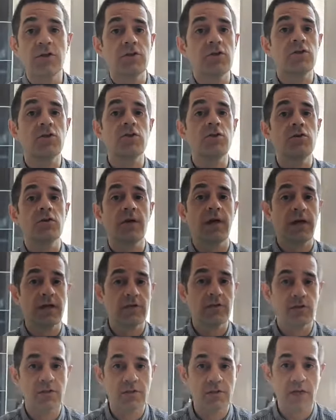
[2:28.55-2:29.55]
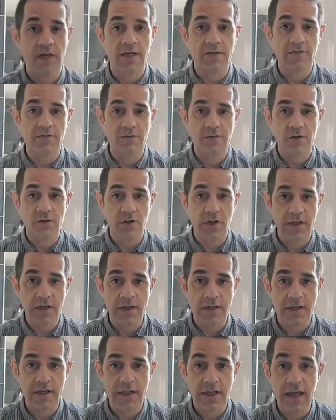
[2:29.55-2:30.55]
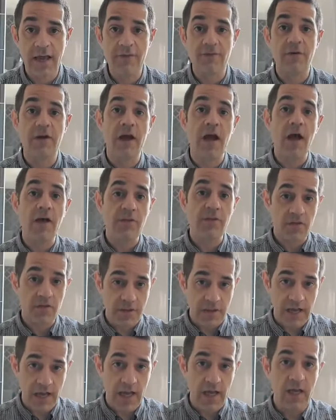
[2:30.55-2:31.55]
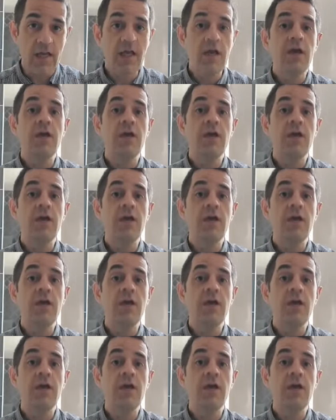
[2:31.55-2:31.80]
You should do an exercise for strengthening every other day.